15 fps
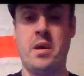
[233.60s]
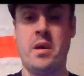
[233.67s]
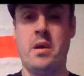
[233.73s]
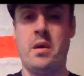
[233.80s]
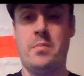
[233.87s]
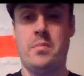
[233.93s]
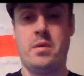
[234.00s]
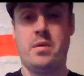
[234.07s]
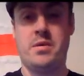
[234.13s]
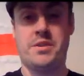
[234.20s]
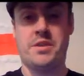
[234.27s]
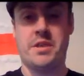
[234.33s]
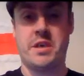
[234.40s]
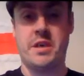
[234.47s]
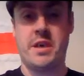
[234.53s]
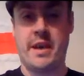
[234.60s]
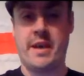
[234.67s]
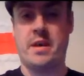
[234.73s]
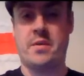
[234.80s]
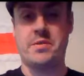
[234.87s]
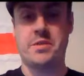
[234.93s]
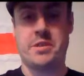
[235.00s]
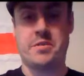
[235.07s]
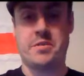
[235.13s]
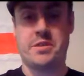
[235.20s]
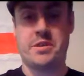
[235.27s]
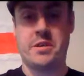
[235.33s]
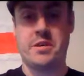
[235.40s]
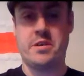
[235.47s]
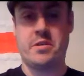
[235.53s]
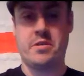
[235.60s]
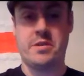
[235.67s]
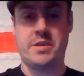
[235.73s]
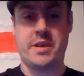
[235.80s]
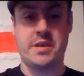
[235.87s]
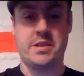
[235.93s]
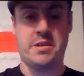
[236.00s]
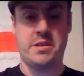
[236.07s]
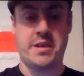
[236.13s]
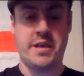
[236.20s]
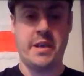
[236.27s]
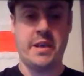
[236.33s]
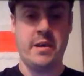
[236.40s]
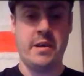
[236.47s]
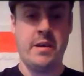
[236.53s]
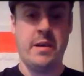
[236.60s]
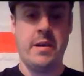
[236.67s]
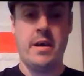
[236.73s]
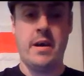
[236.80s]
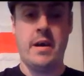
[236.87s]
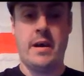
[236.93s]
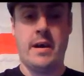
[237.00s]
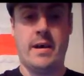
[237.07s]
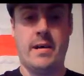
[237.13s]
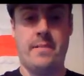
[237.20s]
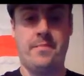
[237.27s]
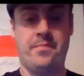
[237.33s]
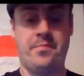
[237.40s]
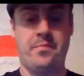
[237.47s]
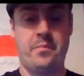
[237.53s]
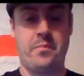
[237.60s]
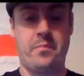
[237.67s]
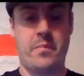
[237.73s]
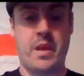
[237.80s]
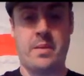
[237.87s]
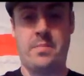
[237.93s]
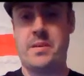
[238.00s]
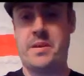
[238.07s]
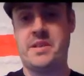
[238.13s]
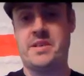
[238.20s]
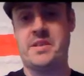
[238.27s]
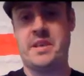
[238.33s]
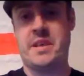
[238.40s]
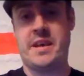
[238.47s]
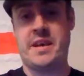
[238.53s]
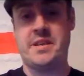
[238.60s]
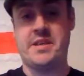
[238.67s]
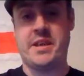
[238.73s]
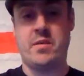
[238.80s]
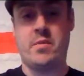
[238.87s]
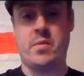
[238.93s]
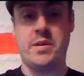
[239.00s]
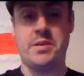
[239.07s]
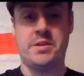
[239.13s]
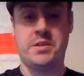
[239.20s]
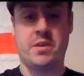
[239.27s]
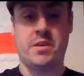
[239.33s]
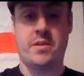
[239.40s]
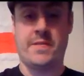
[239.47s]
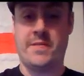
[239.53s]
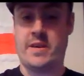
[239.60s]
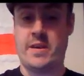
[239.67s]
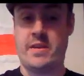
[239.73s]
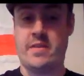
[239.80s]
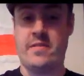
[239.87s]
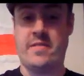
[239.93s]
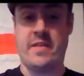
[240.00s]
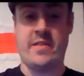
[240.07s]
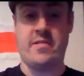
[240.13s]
But yeah, that was a good thing to see. I predicted an AJ win, so 4 out of 5 of my